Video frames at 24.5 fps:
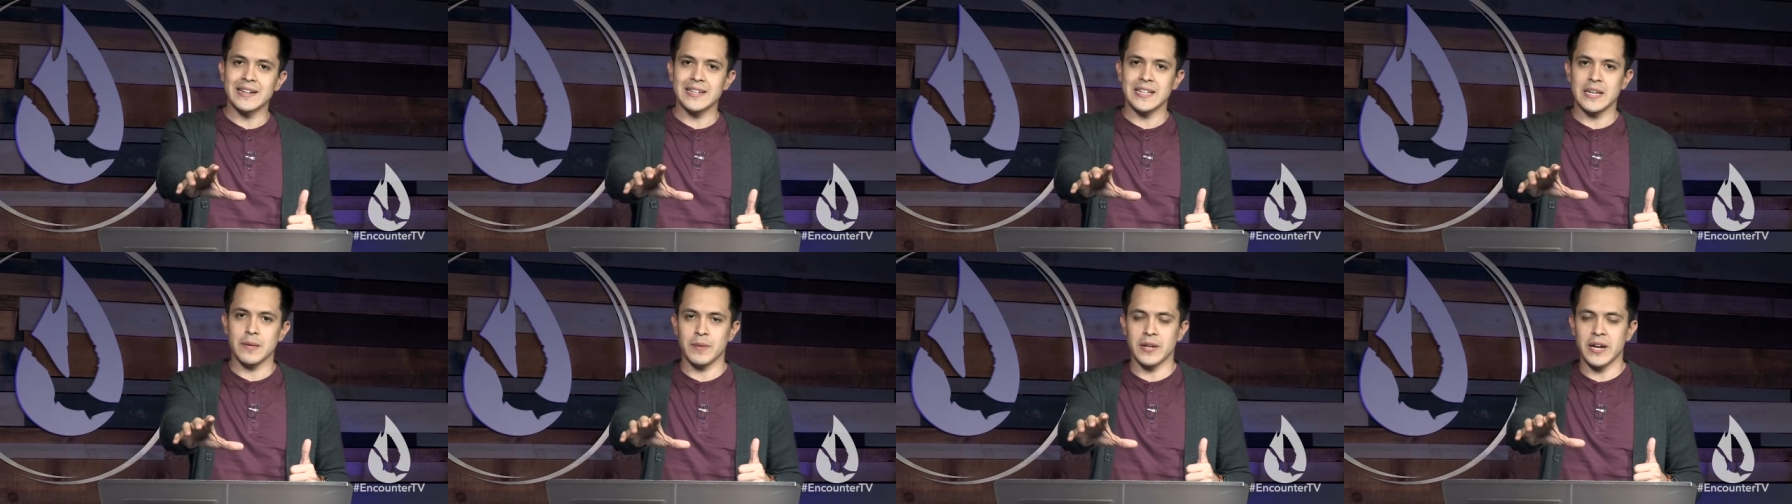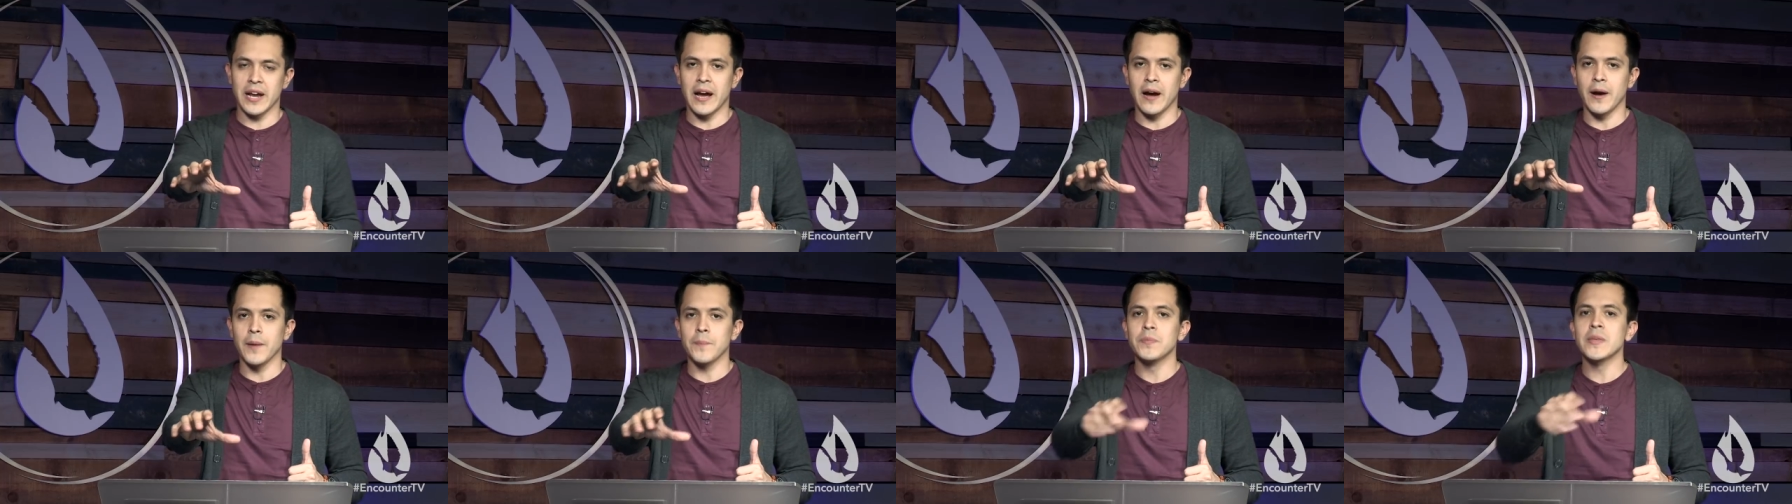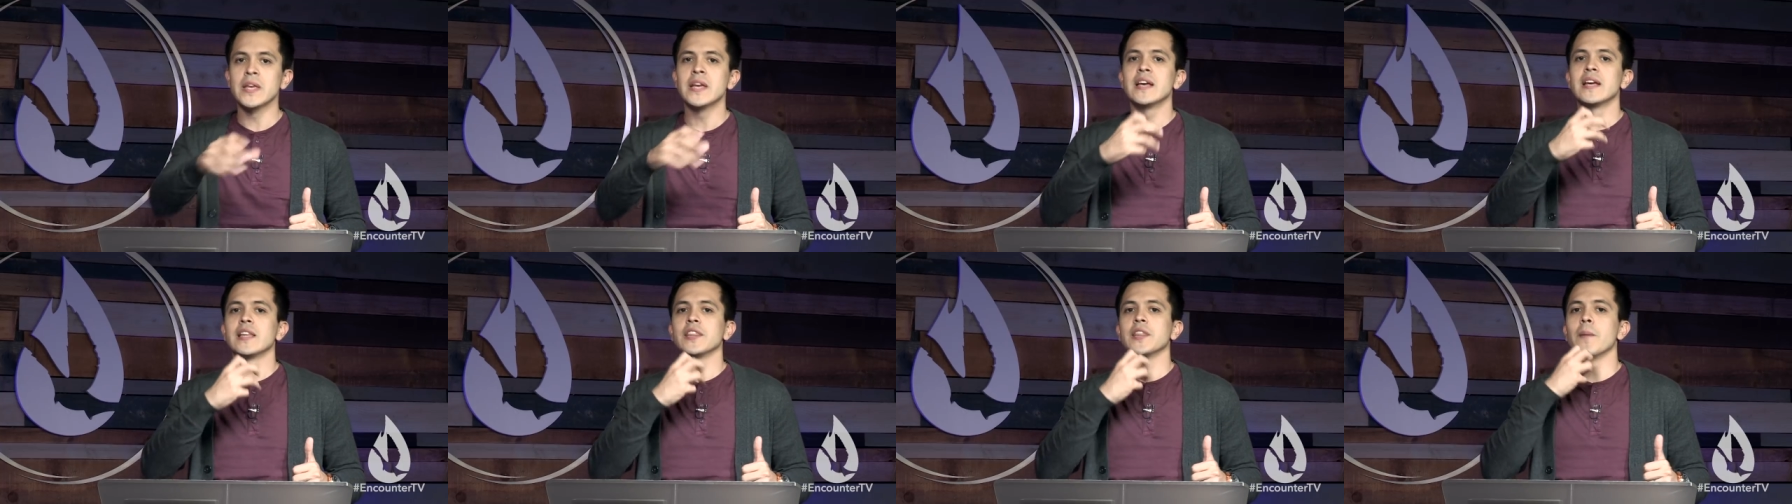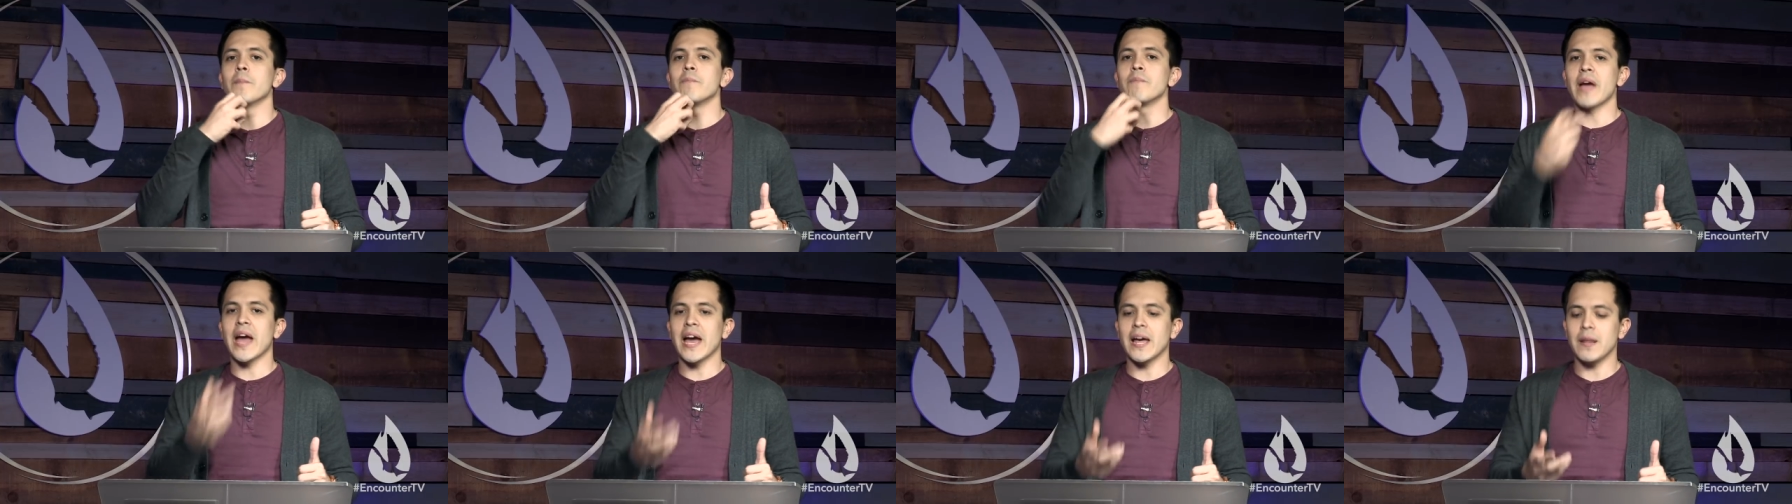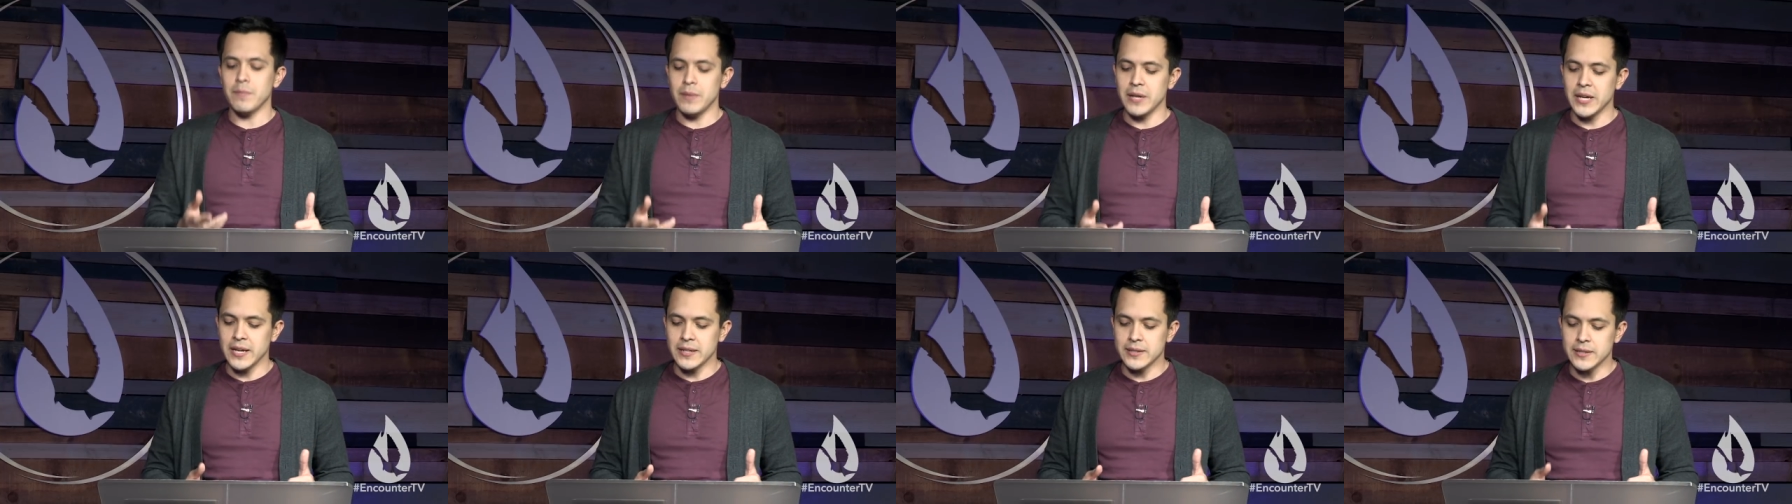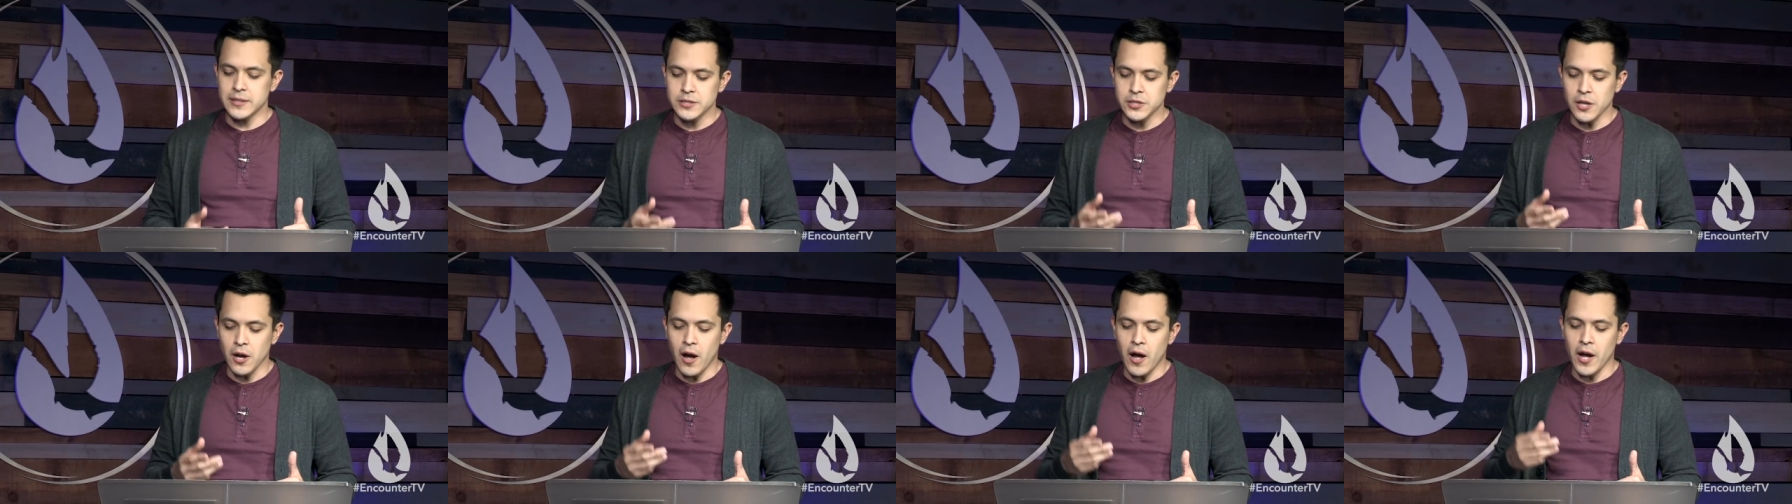demon out, the man began to
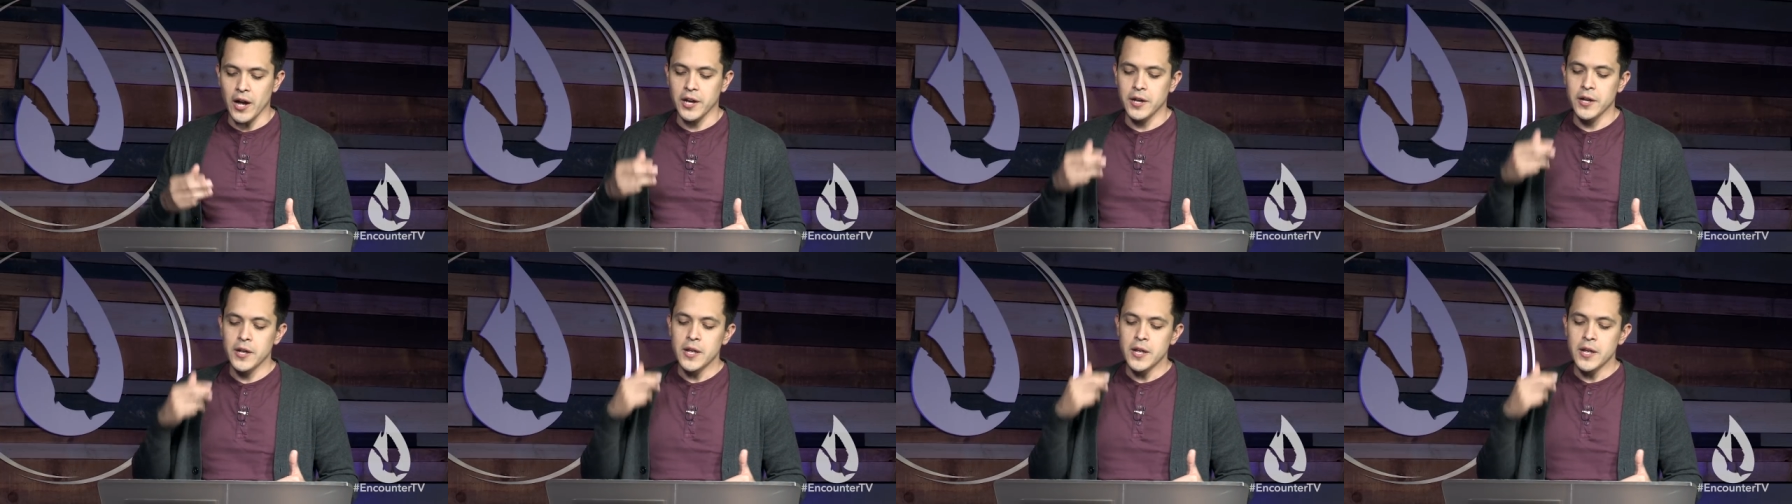talk.